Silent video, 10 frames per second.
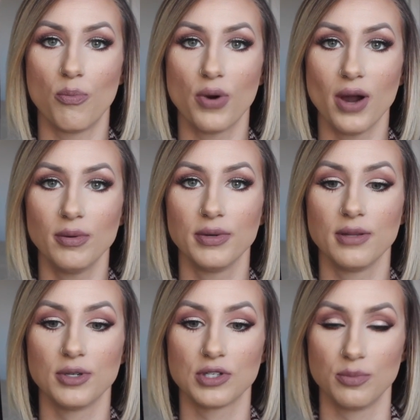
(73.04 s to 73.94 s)
probably the
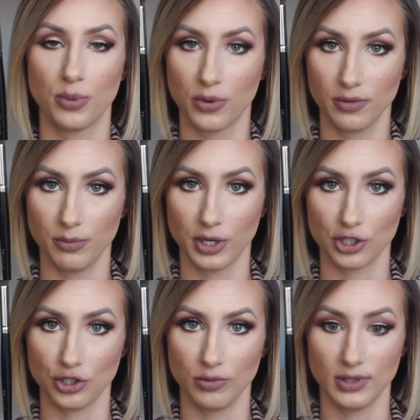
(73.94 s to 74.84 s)
most important
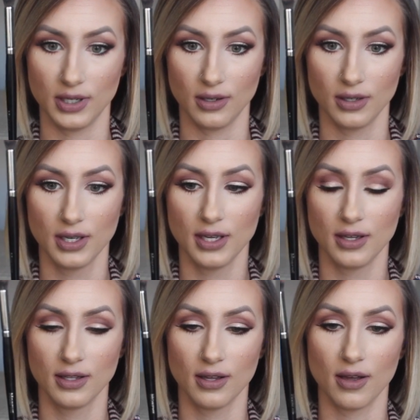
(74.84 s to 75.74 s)
brush you would need.
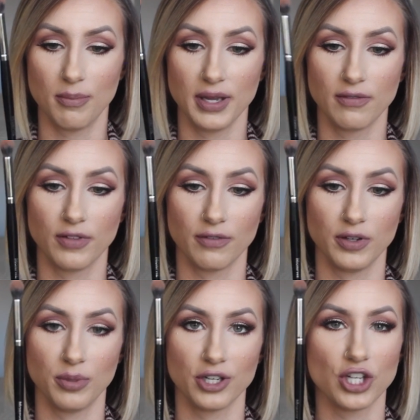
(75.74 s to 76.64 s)
A big
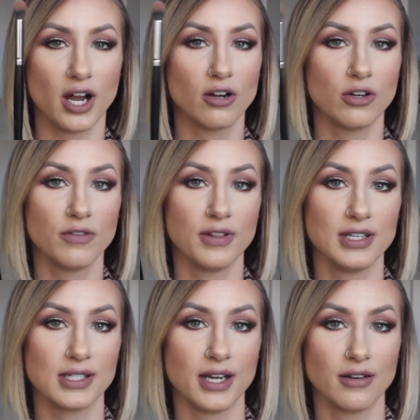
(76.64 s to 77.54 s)
fluffy brush. I'll go over
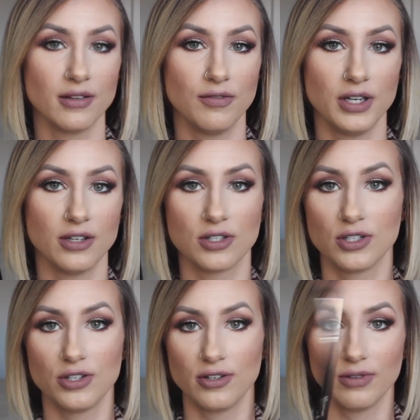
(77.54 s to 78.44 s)
these later in the video, so
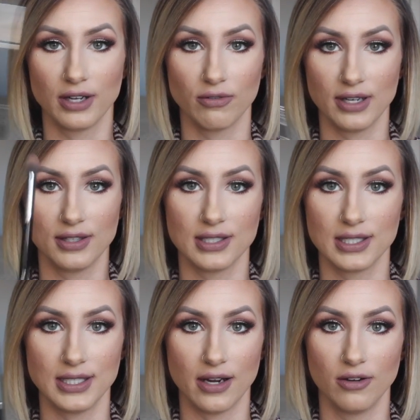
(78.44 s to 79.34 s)
don't like write this
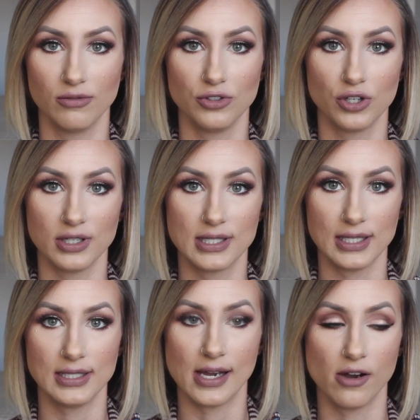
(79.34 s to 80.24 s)
down. Don't
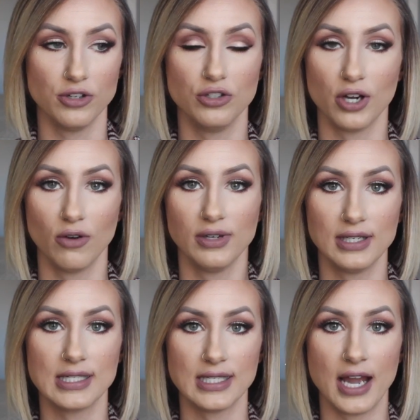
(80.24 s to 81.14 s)
sit down. You don't need
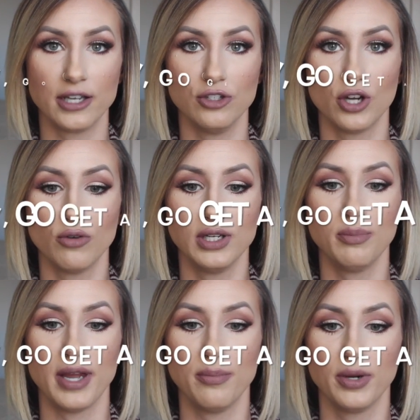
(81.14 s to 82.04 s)
a snack. You don't need
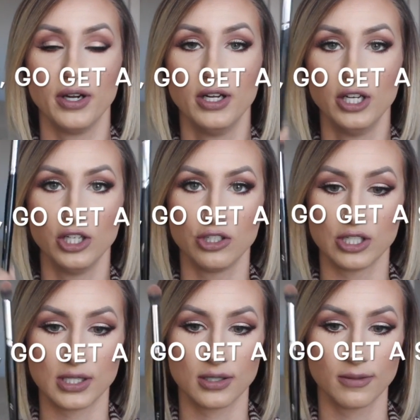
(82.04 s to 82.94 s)
paper. I'm
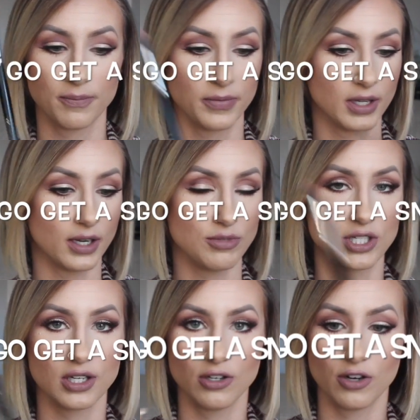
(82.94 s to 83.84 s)
just
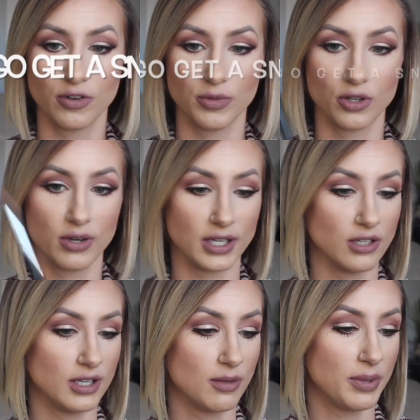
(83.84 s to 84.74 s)
gonna go over them real quick.
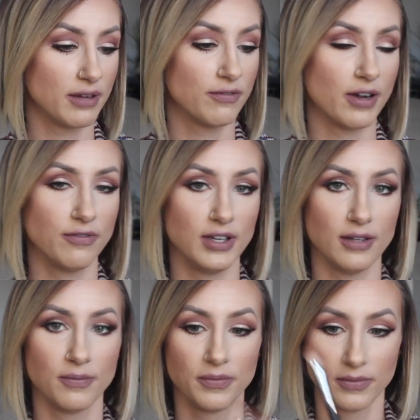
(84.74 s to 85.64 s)
You need a big
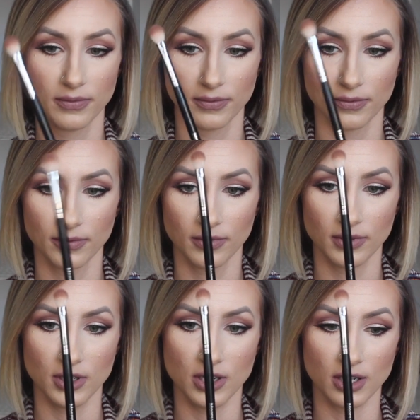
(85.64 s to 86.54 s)
fluffy.
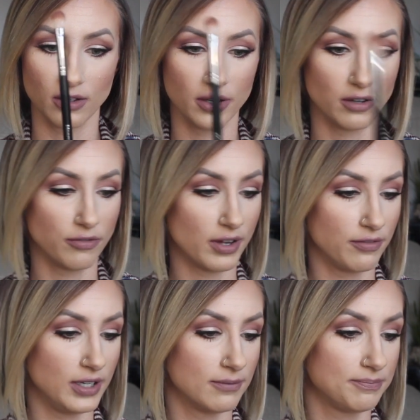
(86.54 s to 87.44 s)
You need a little
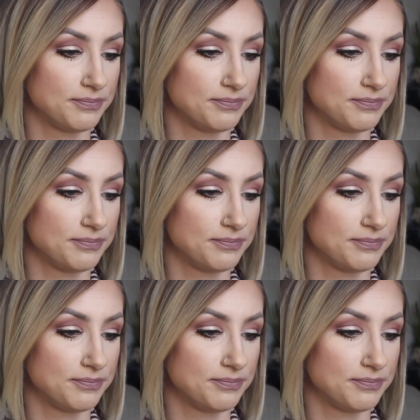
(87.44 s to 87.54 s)
fluffy.